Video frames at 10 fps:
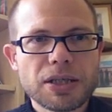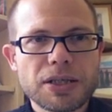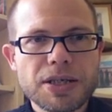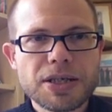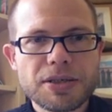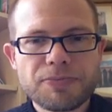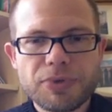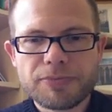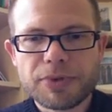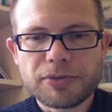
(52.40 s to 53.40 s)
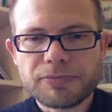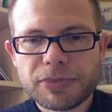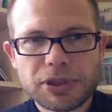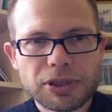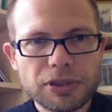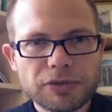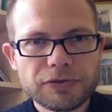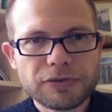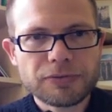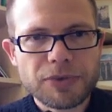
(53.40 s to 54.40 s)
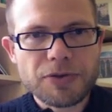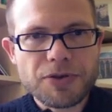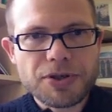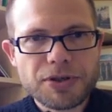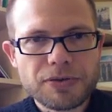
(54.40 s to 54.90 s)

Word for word: this is the problem of most